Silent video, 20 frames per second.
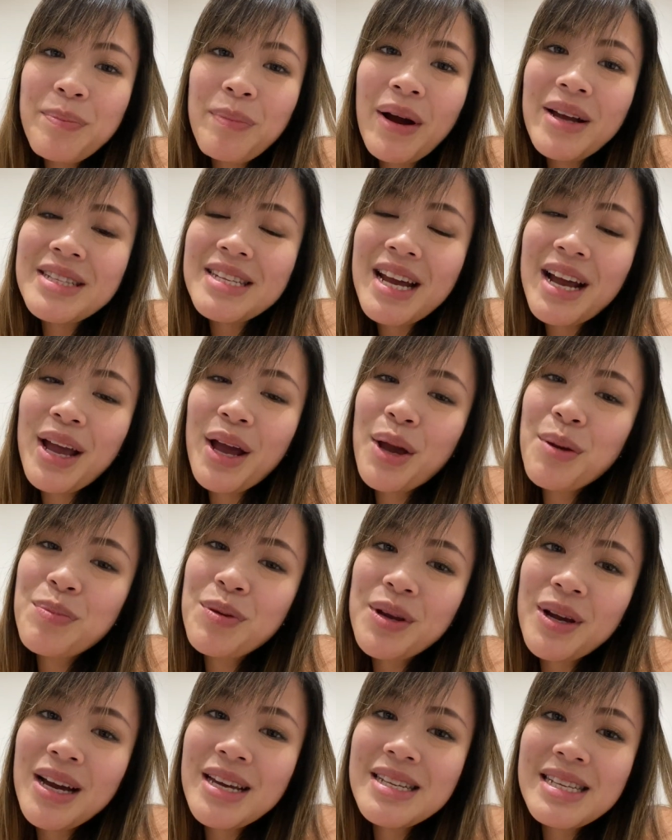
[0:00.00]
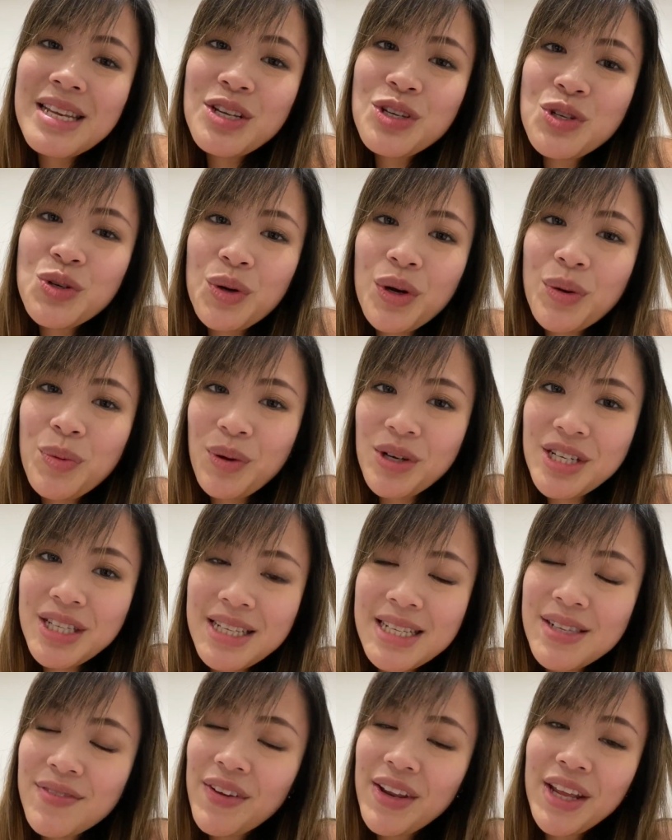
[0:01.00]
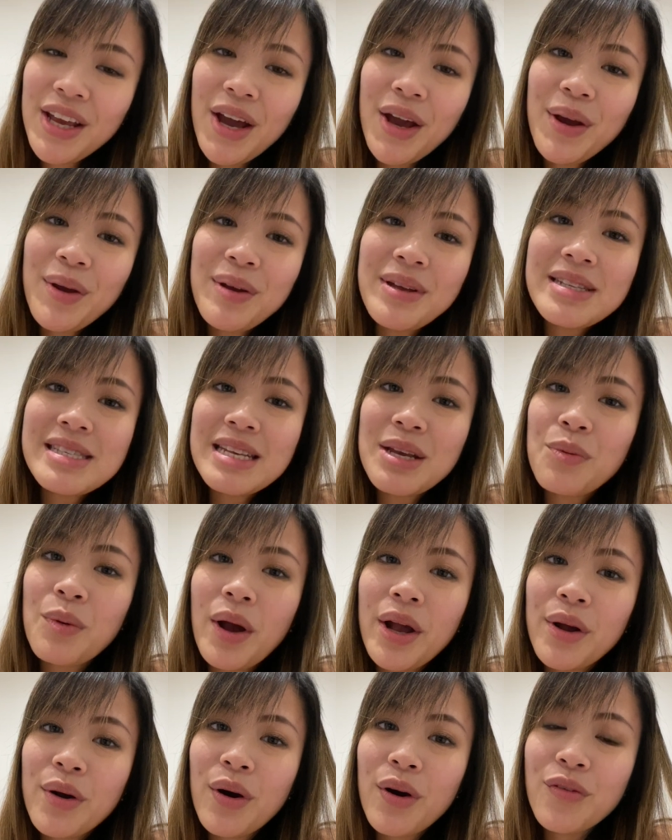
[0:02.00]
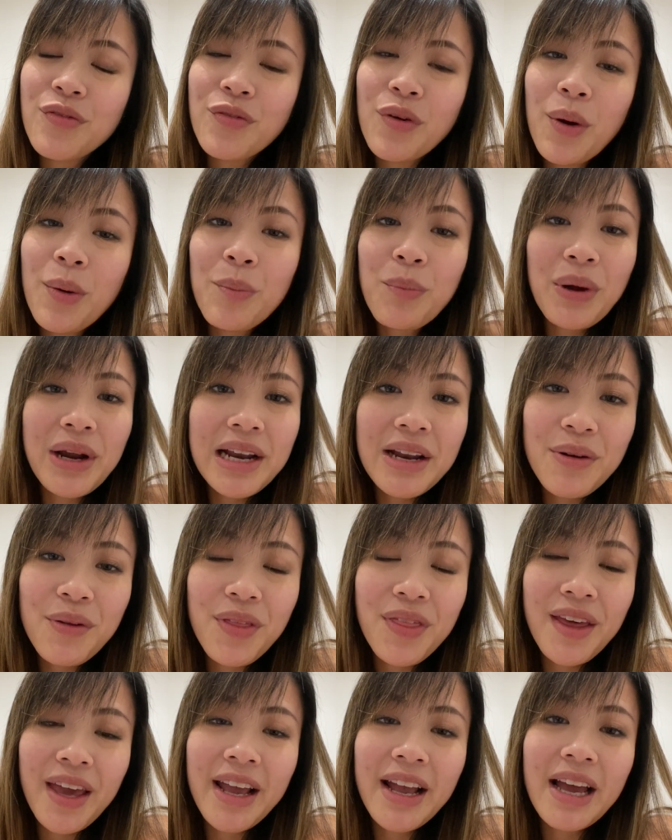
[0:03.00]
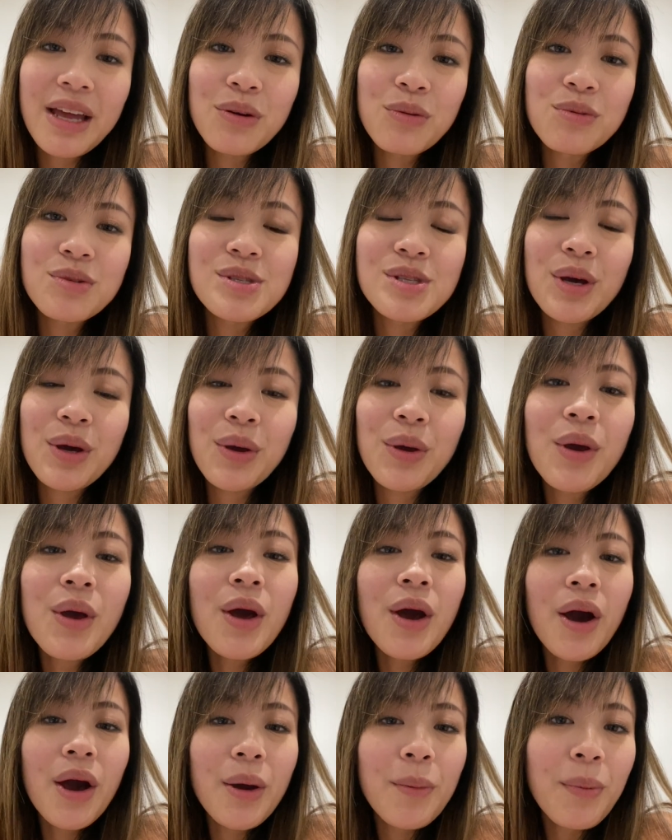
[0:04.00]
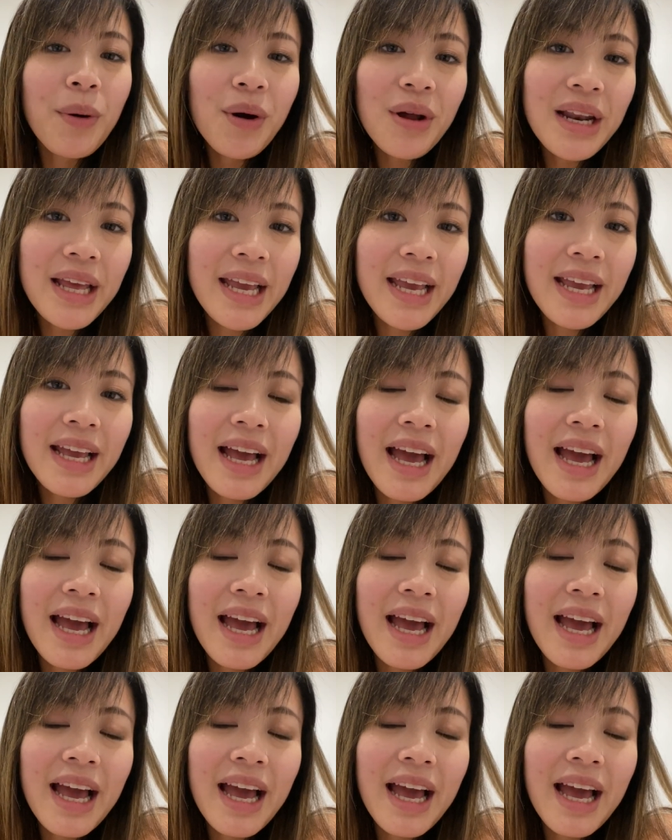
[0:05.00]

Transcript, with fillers: But I hope you guys enjoyed watching this video and seeing what I got from Pretty Little Thing and also O H POLLY.